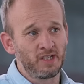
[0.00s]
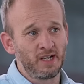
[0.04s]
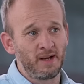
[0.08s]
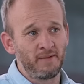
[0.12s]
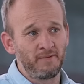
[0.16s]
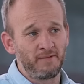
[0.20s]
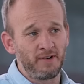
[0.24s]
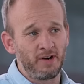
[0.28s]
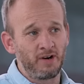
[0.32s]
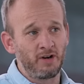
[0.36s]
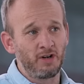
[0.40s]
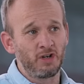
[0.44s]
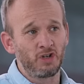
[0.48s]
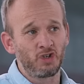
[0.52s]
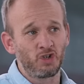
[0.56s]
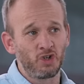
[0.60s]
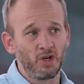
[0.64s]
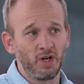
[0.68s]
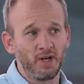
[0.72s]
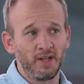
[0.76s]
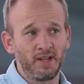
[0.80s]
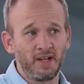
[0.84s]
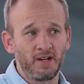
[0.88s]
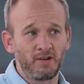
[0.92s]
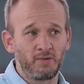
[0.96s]
I'm very
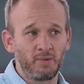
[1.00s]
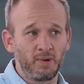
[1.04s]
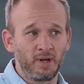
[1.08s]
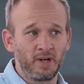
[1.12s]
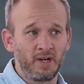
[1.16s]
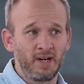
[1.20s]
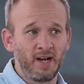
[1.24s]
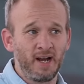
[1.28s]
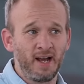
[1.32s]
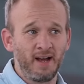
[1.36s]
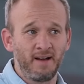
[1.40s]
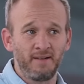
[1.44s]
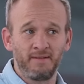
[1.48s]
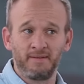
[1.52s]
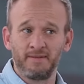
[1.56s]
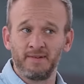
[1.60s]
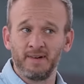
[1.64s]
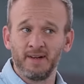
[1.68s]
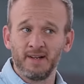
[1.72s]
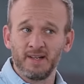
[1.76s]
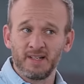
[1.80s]
sure that we're going to have